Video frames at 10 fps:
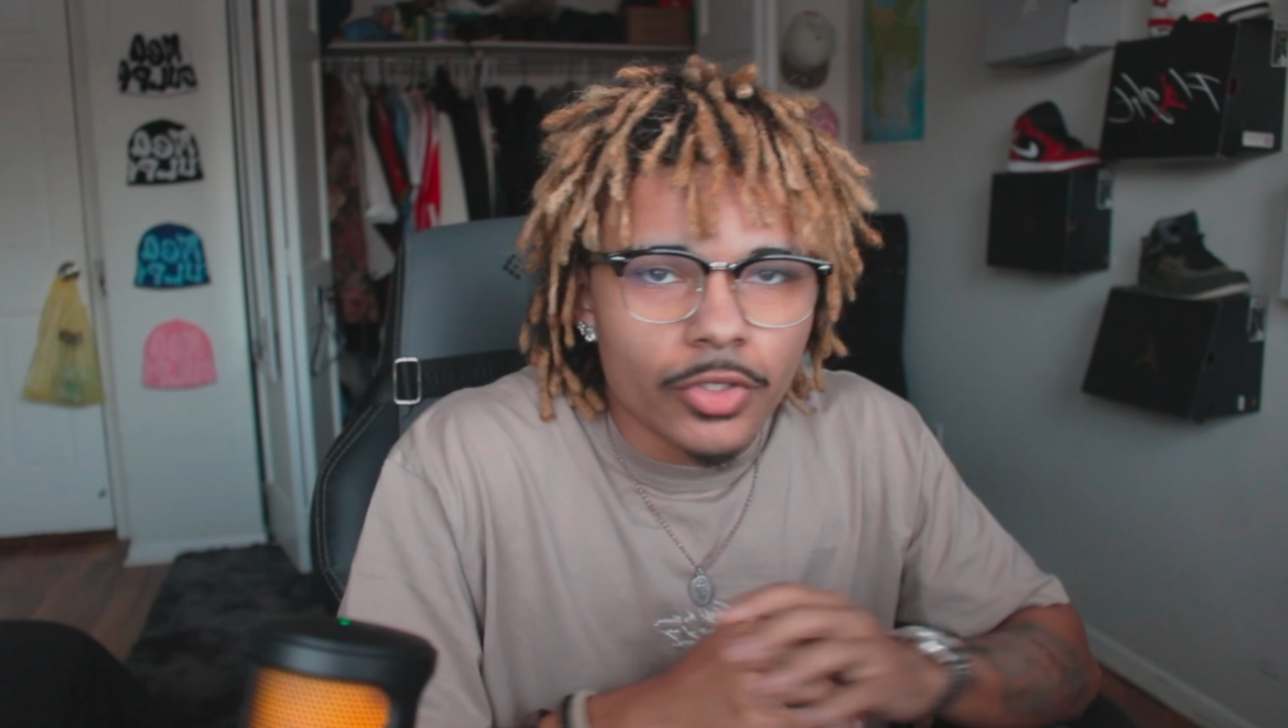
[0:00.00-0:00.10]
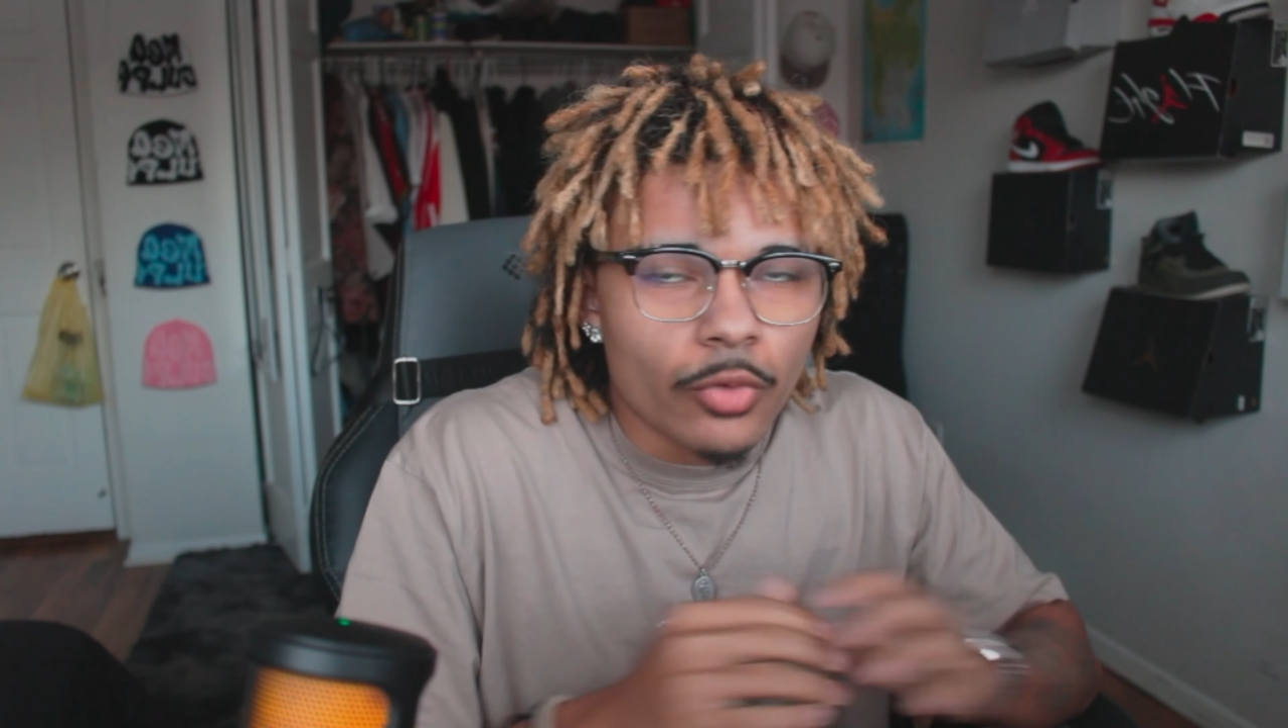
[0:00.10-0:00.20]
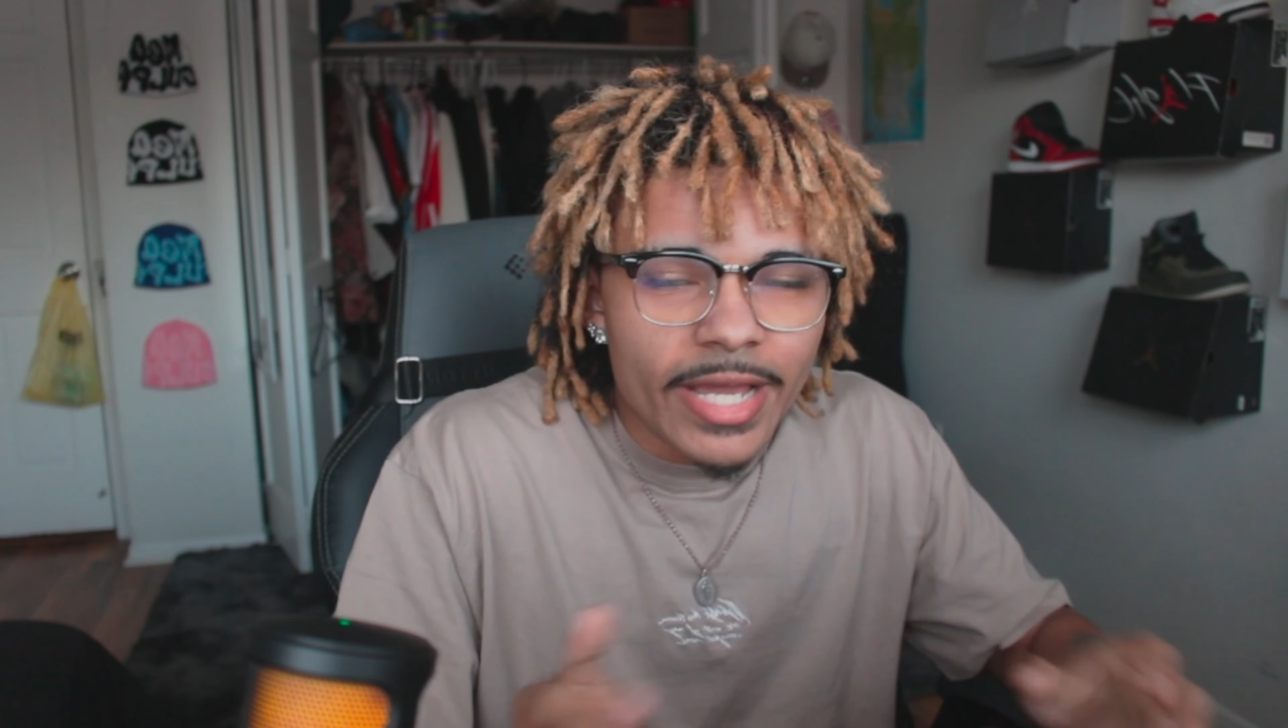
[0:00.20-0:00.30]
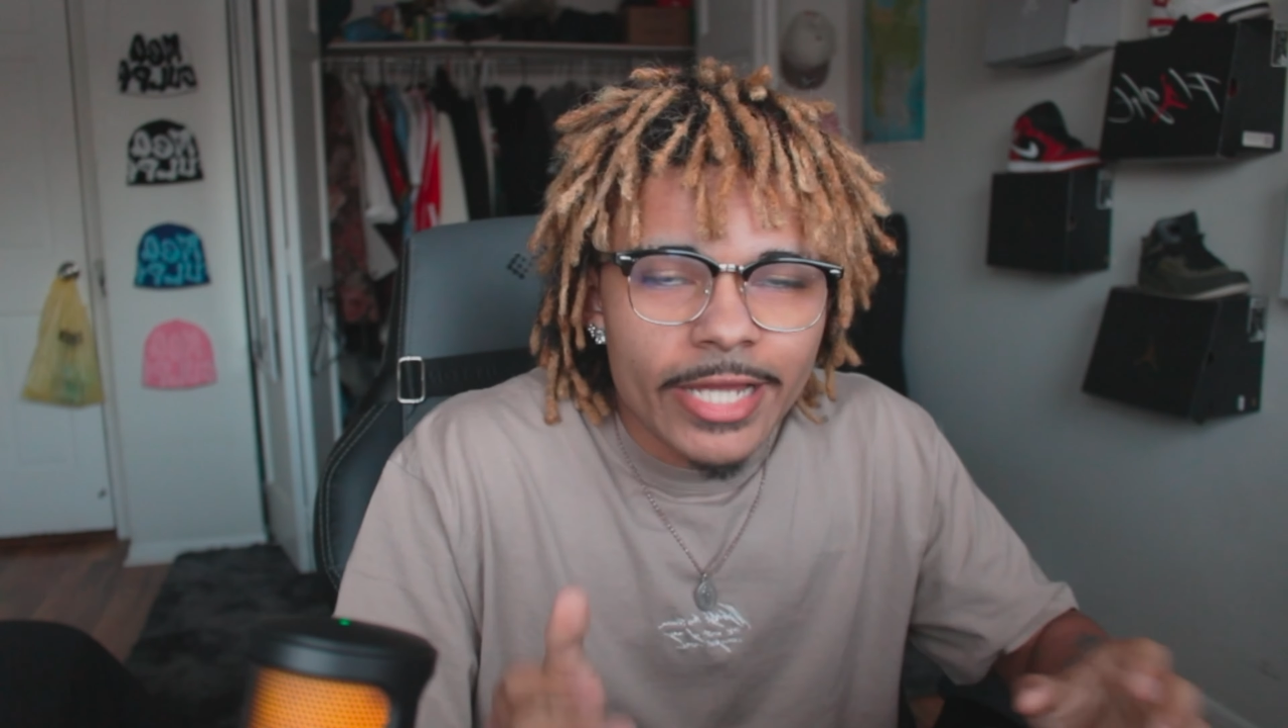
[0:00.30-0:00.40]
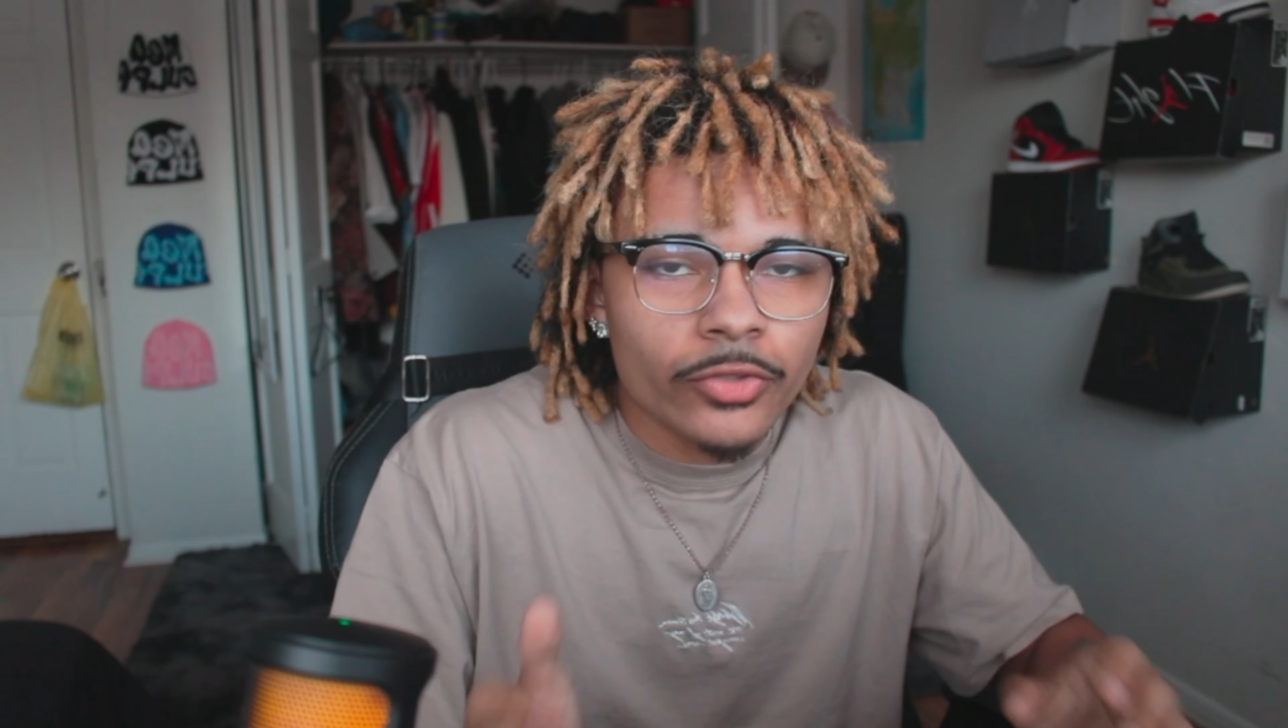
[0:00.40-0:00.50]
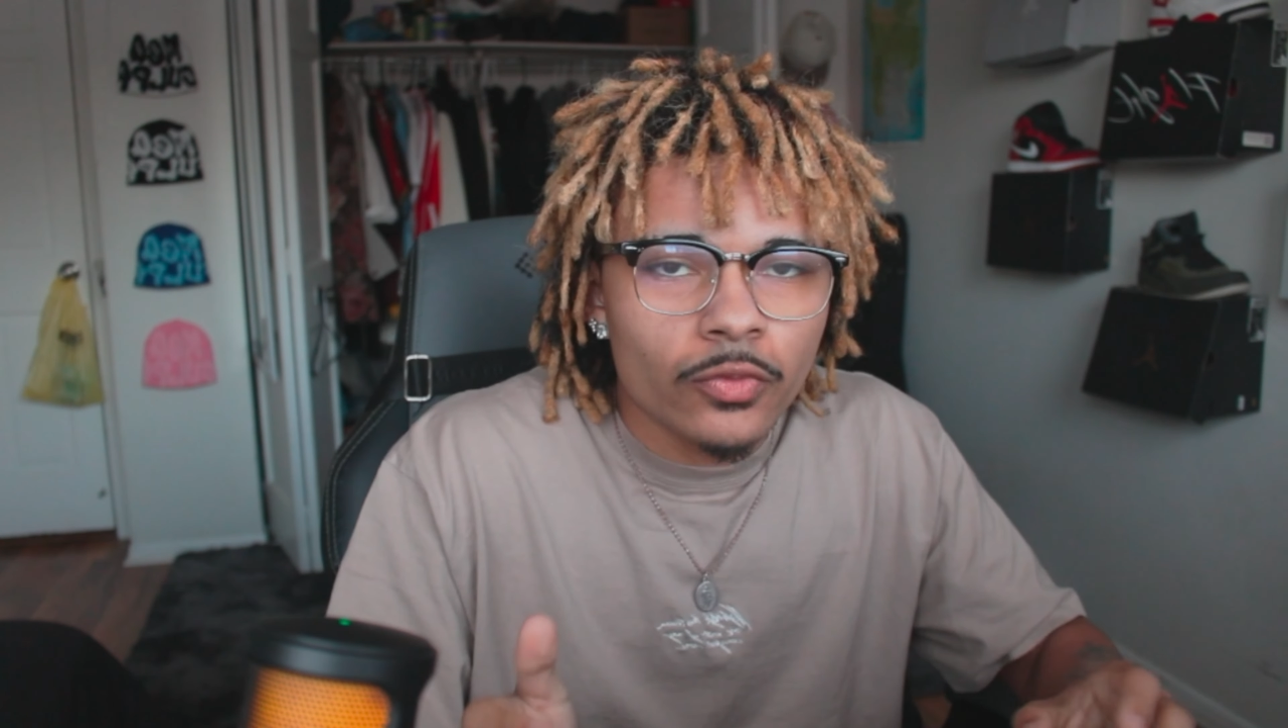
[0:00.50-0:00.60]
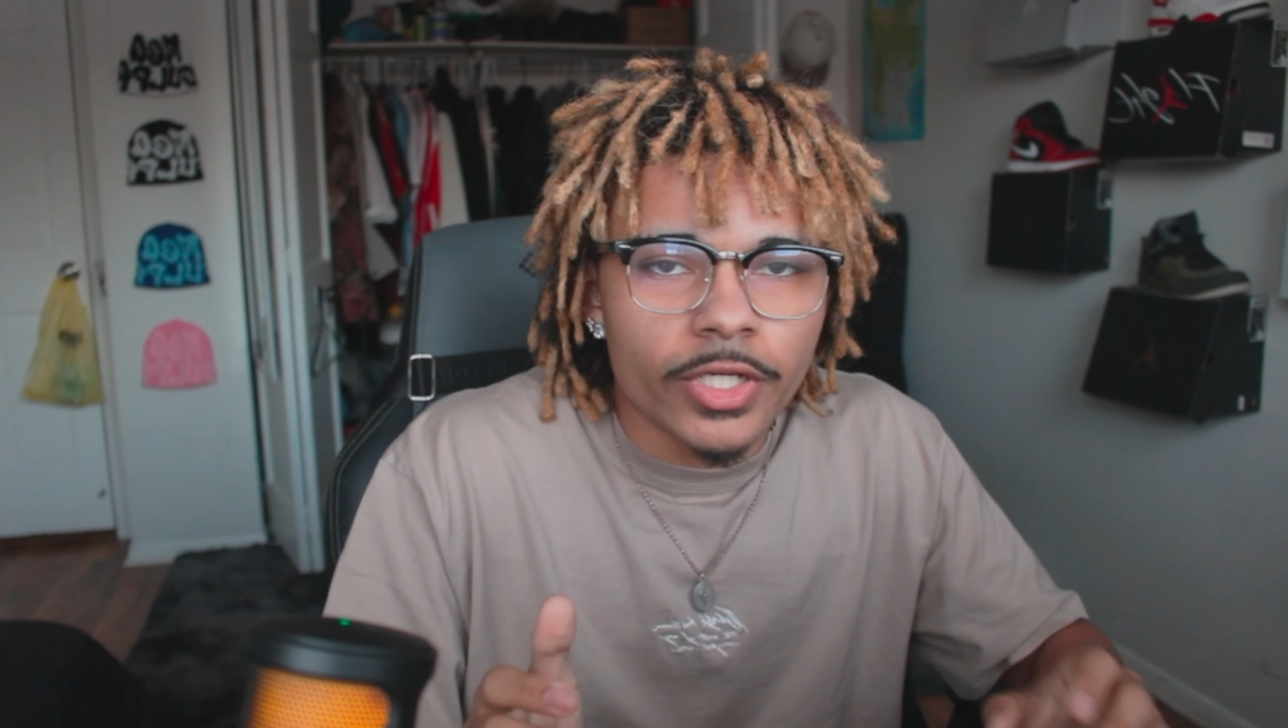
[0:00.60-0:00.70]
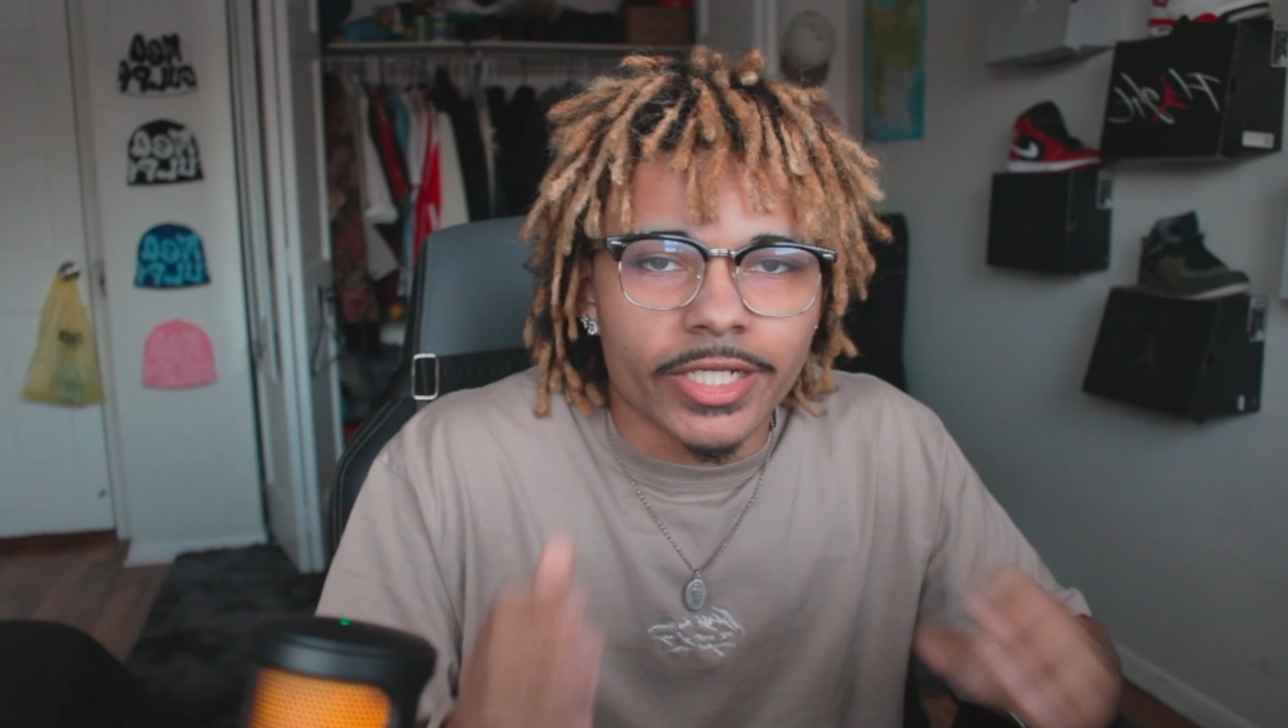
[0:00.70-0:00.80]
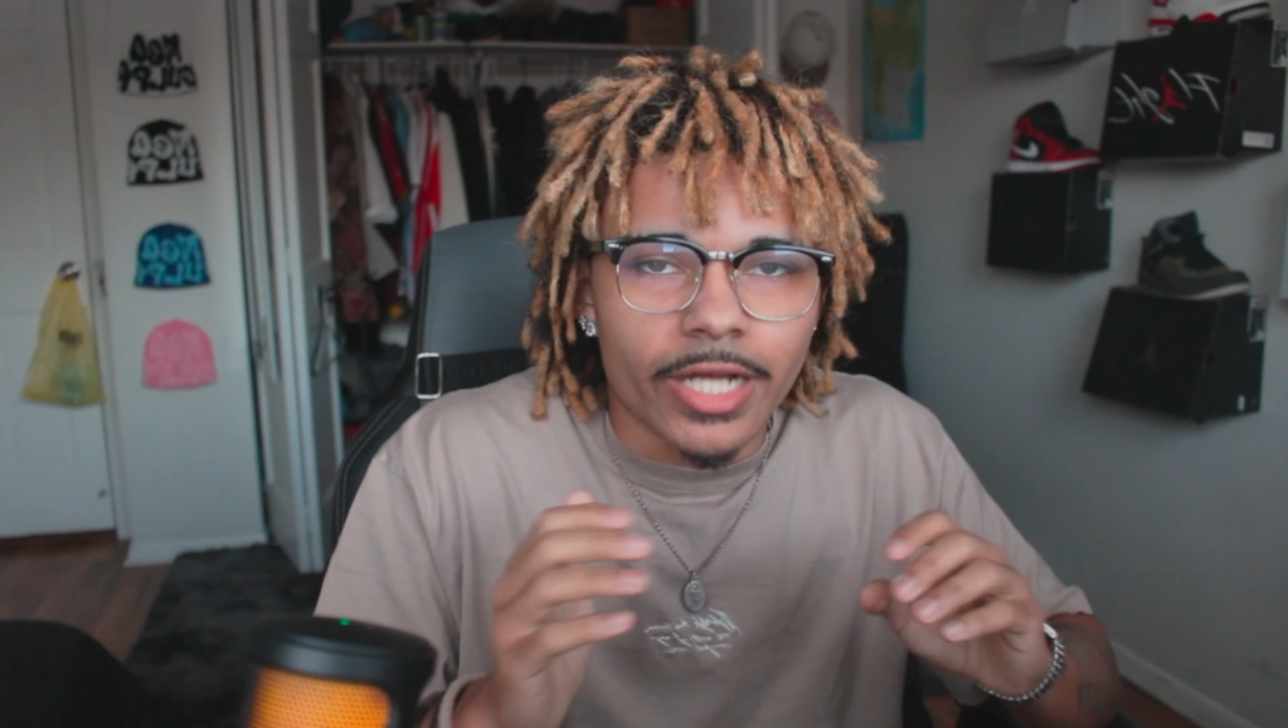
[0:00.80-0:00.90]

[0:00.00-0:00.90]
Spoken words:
No matter what,